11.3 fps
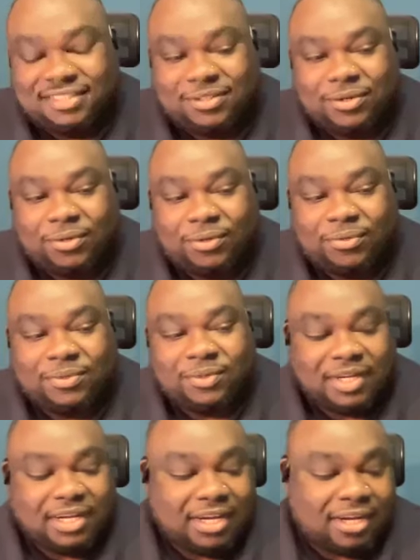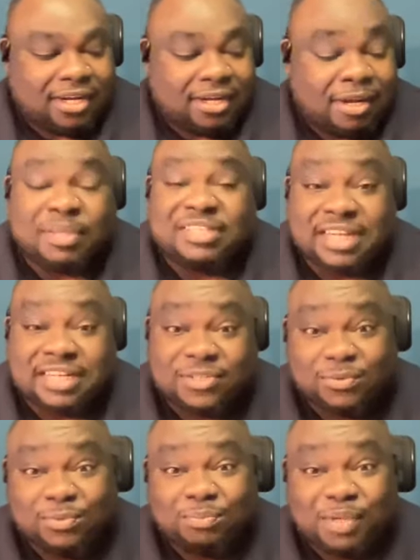so uh, I'm excited
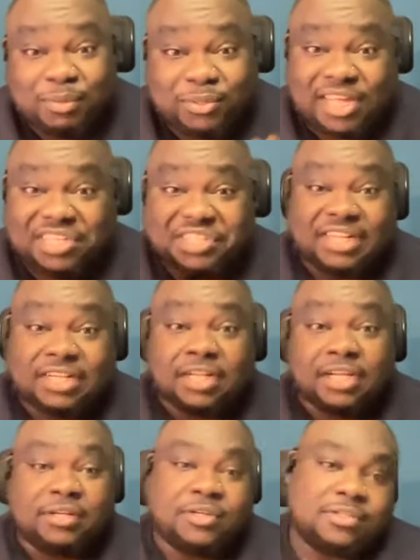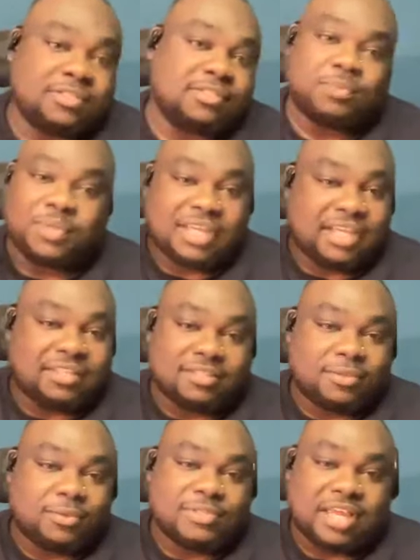to be able to catch that early because we
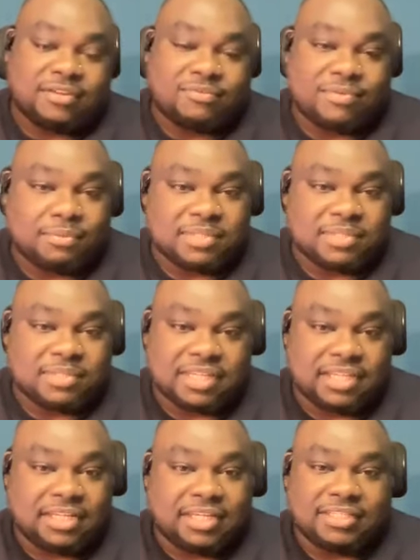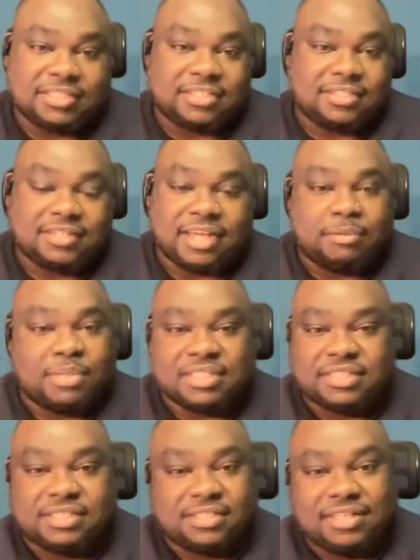get those kind of films here like eight
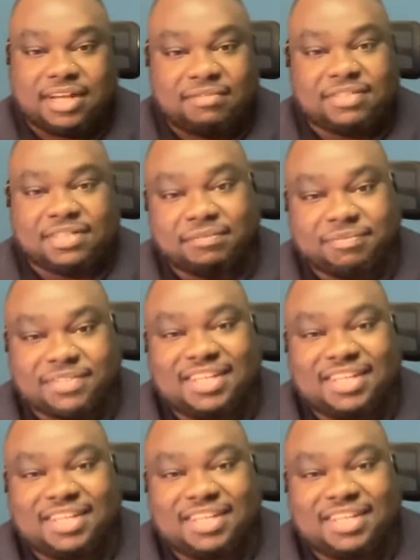months after.